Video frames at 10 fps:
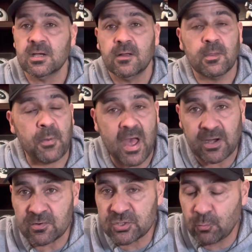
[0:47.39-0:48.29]
the
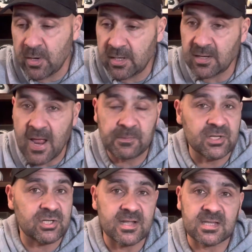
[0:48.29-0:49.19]
Packers win, and the
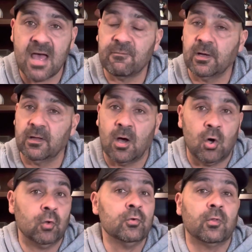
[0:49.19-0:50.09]
Jets have a
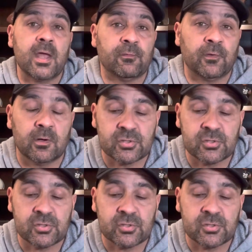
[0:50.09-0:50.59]
whole new life here.